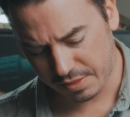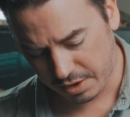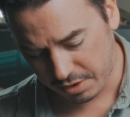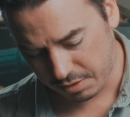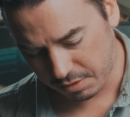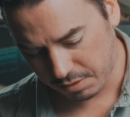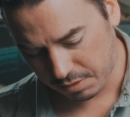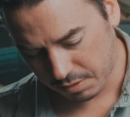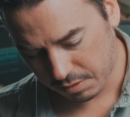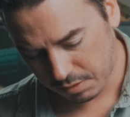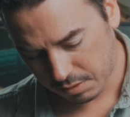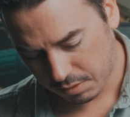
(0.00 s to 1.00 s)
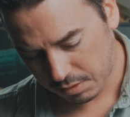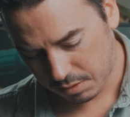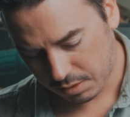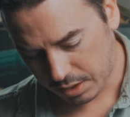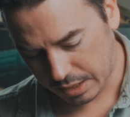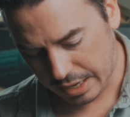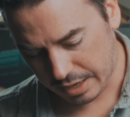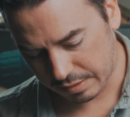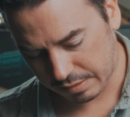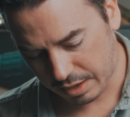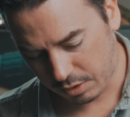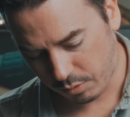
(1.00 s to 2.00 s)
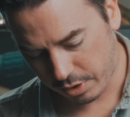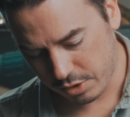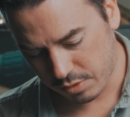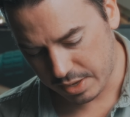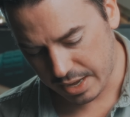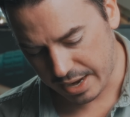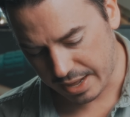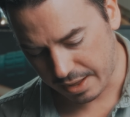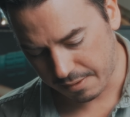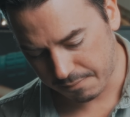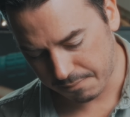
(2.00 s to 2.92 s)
there. Again, it's kind of where you get it.